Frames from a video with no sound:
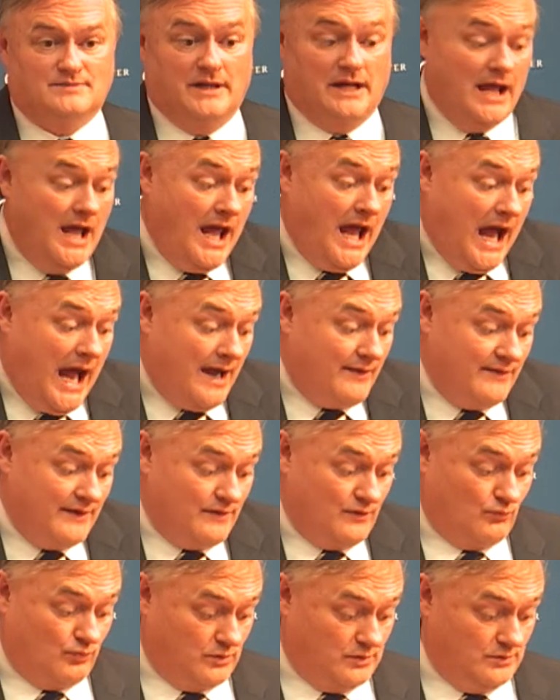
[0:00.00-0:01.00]
But I think
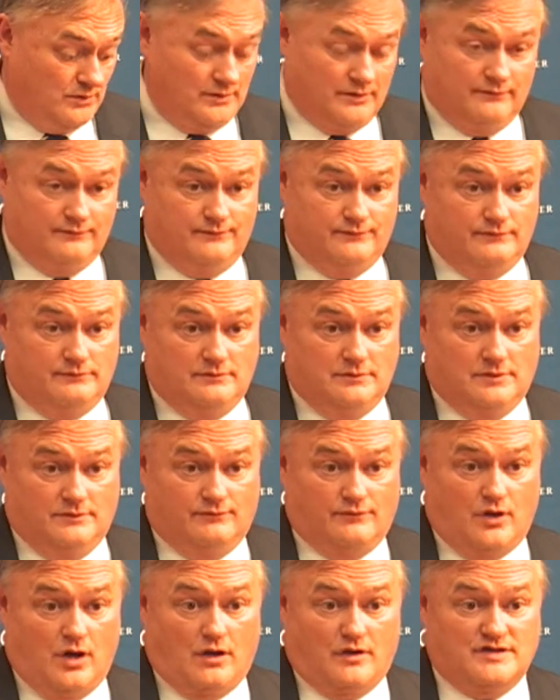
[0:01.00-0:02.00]
the world
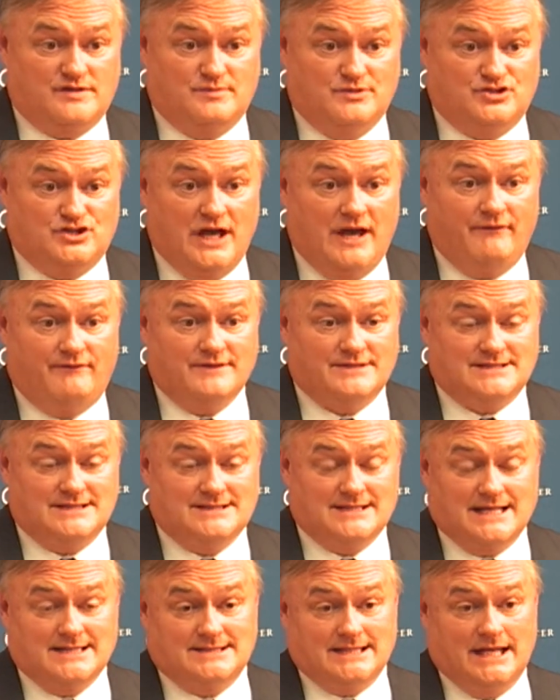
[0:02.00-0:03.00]
of Congressman Chaffetz.
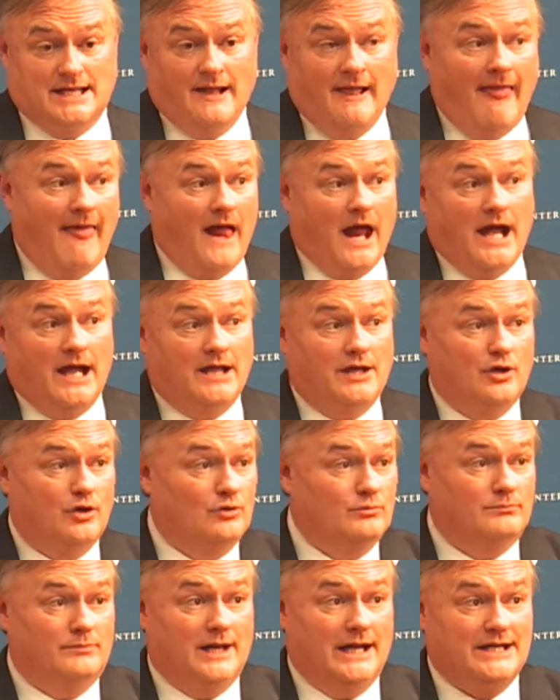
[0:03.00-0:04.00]
As I said, I
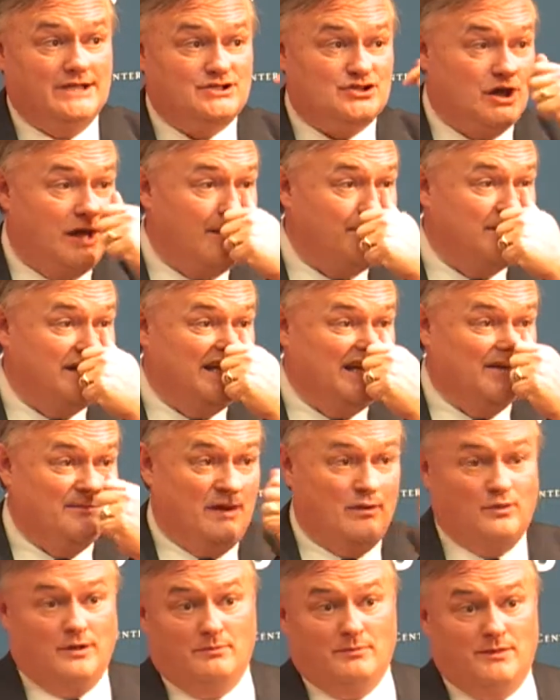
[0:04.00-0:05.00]
owe my job to him.
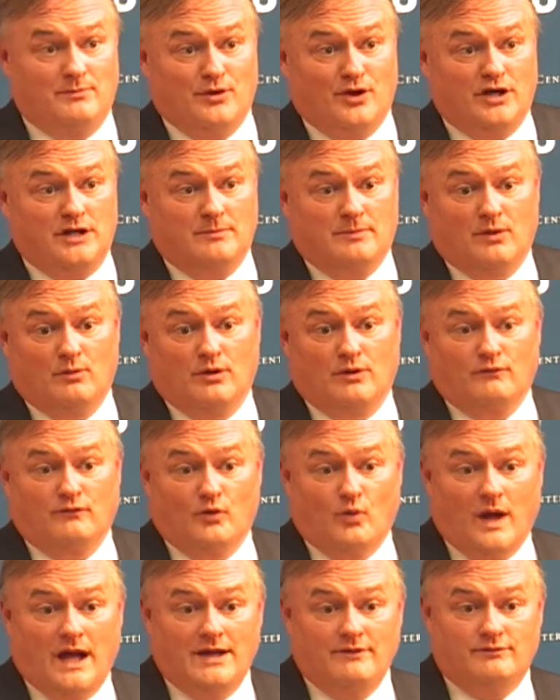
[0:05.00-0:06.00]
I wouldn't be married to my wonderful
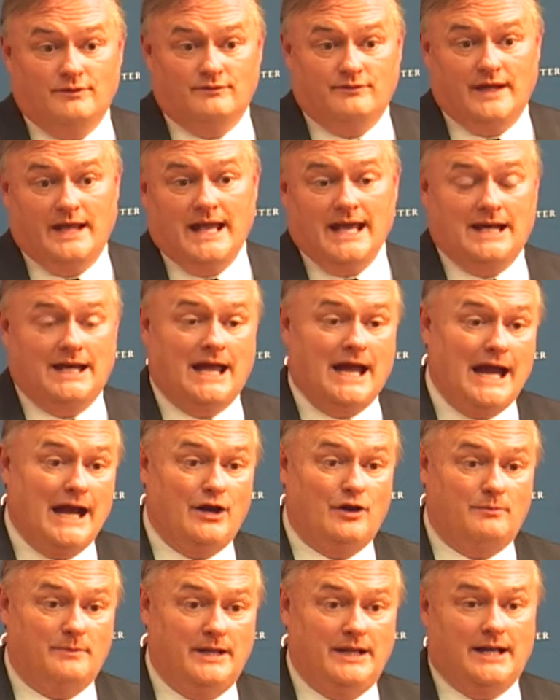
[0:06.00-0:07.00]
wife if he hadn't
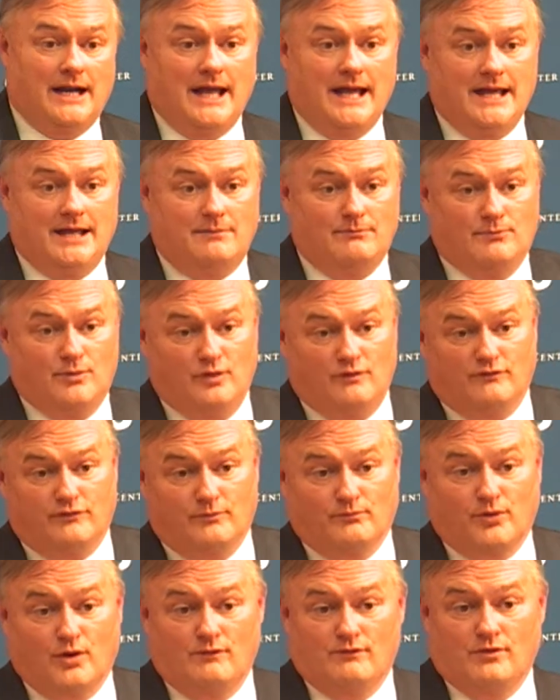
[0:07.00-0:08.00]
hired me and I hadn't moved
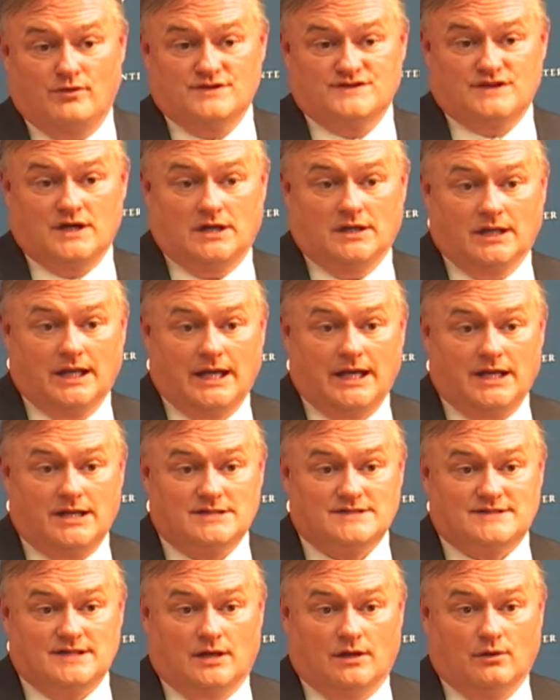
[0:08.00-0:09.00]
from Provo to Salt Lake.
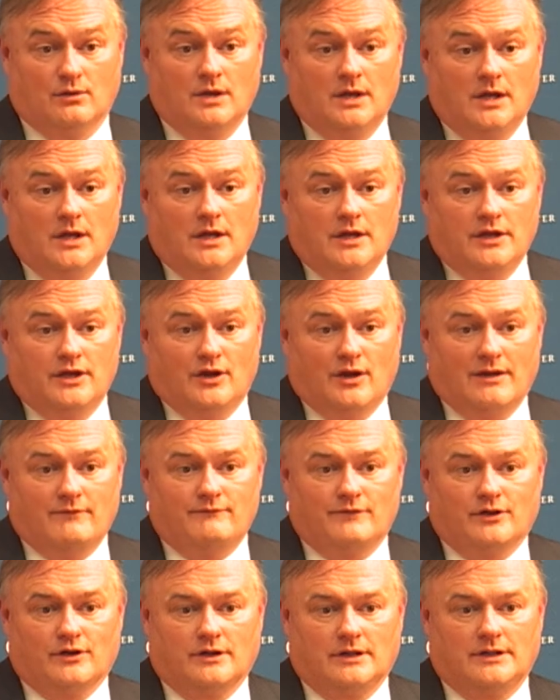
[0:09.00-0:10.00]
So, I'm
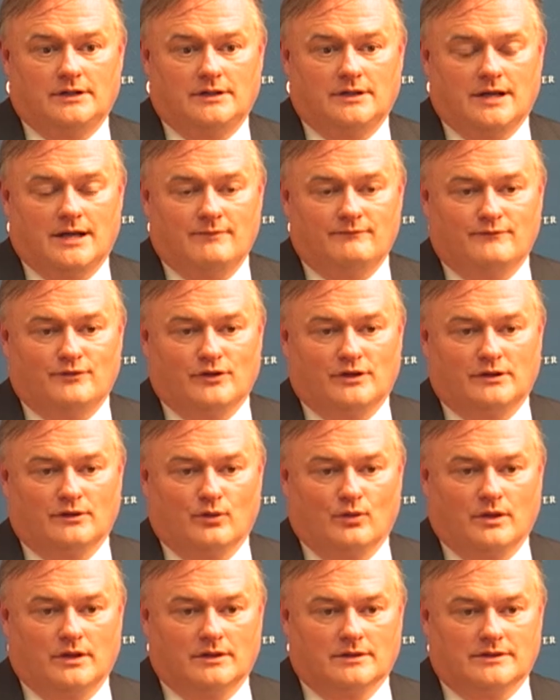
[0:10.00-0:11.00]
very
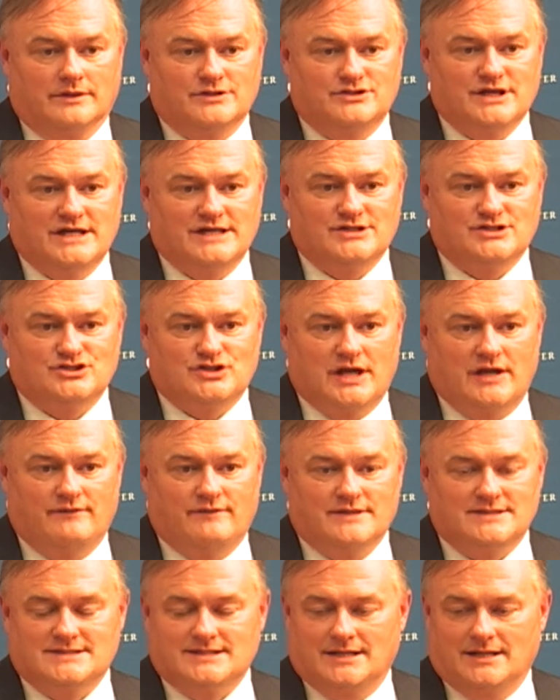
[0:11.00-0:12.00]
loyal to Jason
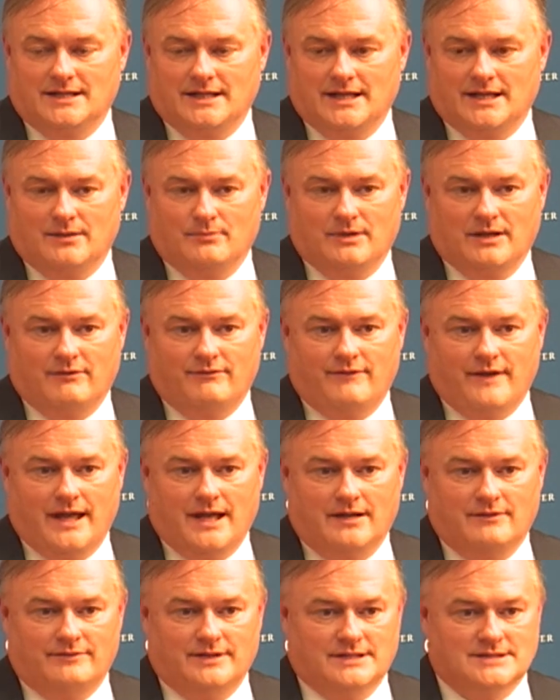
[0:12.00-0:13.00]
Chaffetz and a big
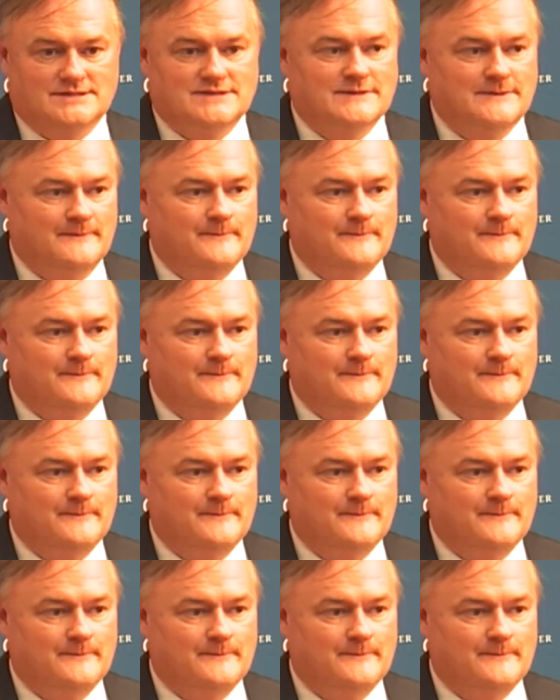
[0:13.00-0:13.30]
fan of his.